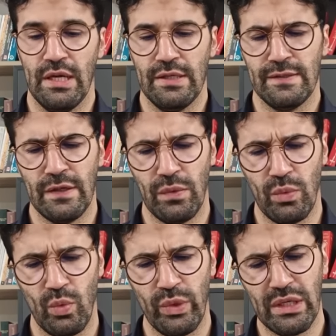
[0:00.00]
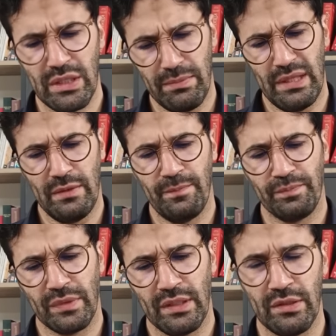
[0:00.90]
So we gotta be,
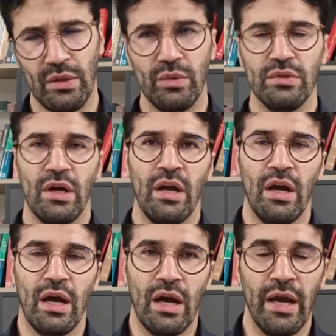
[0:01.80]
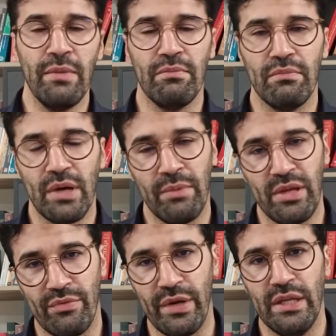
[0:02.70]
you know, I, I am I'm
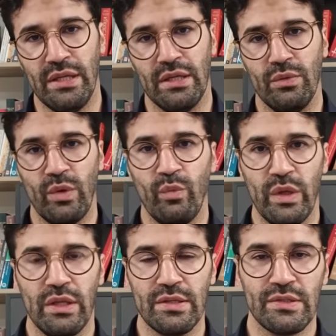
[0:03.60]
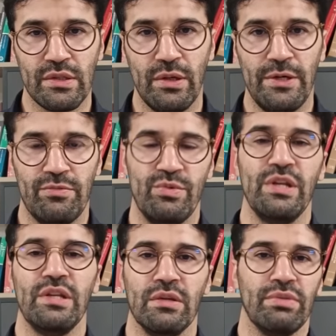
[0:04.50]
Iranian when we start
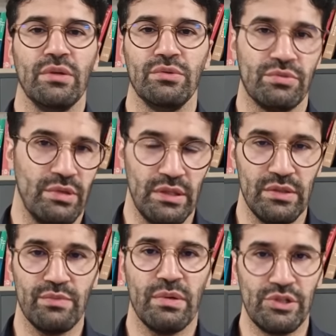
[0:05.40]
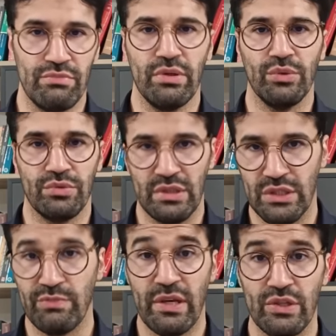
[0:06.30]
reading poetry, Persian poetry,
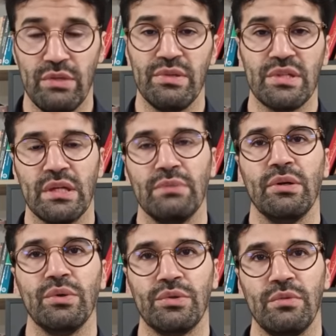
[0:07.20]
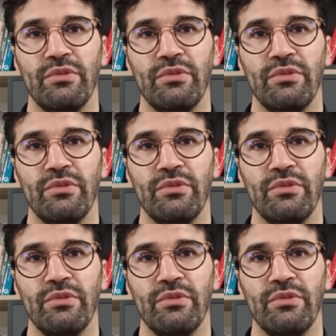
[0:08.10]
especially mystical poetry.